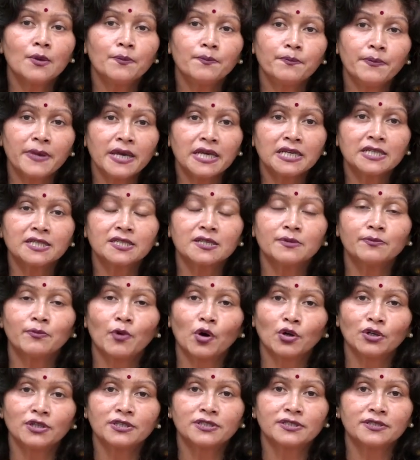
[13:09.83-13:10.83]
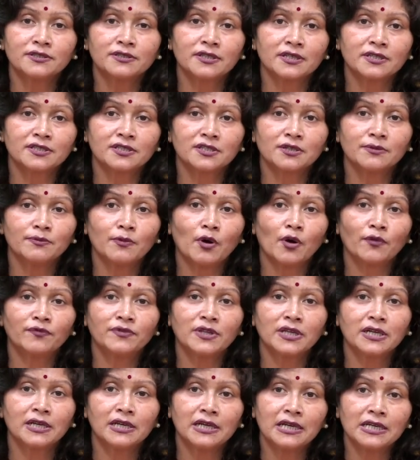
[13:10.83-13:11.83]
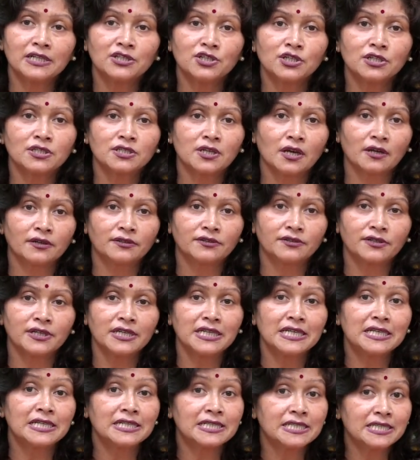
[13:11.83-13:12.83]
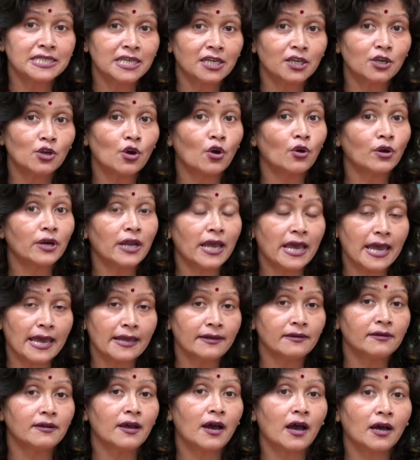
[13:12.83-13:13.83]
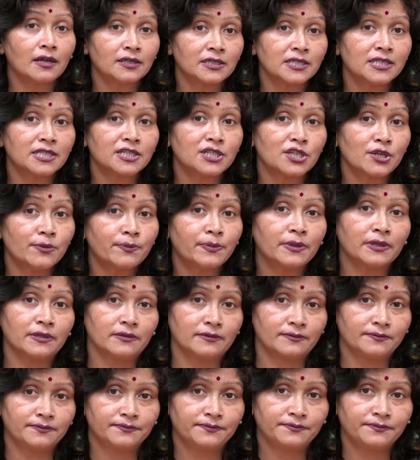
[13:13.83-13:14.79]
makes the monetary system of the related country insecure and unstable.